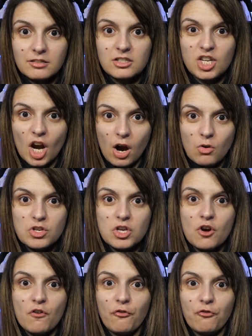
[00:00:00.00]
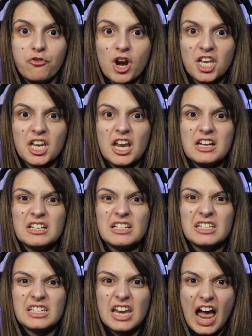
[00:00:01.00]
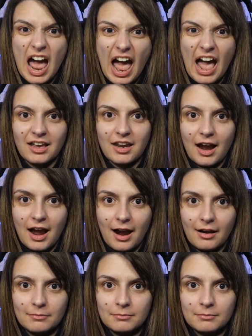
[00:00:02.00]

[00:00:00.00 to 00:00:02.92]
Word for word: Don't you freaking dare, Kat.